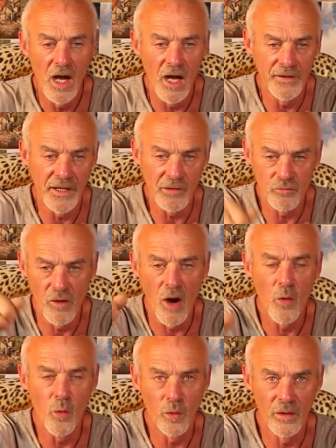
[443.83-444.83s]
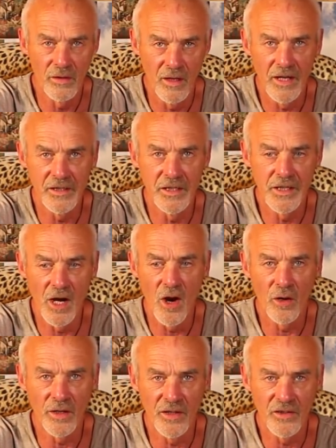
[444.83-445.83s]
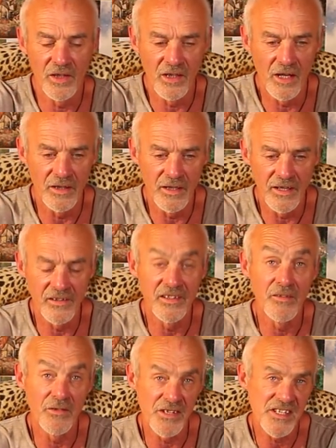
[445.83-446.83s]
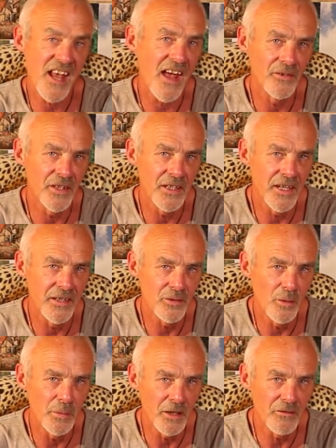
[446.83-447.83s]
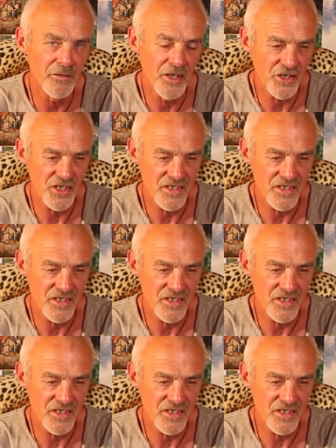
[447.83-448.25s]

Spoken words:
and then it rolled like in the darkness, and there's a different sound, isn't there, to a big fish.